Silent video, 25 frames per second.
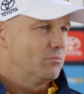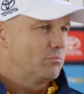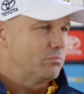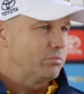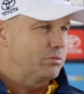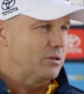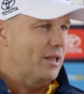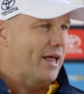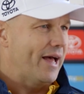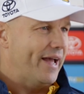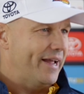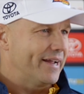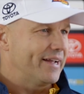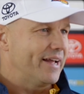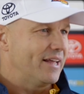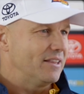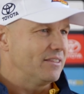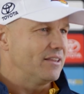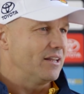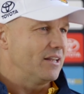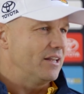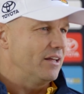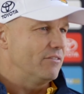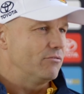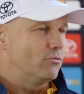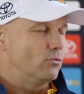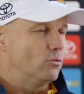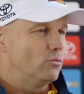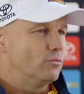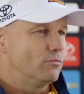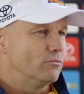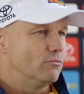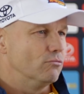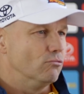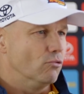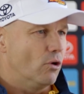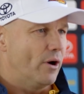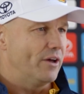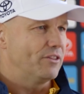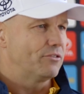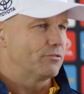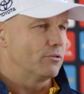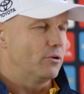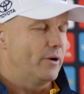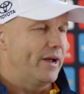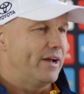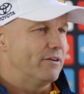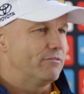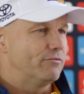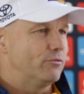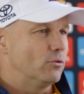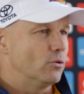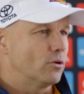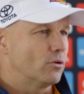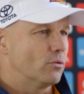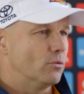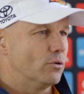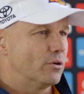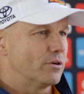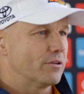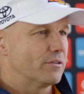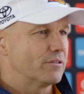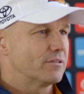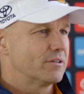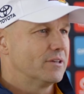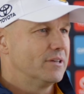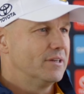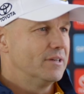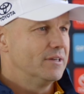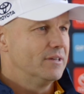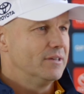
playing at the level right throughout 4 quarters.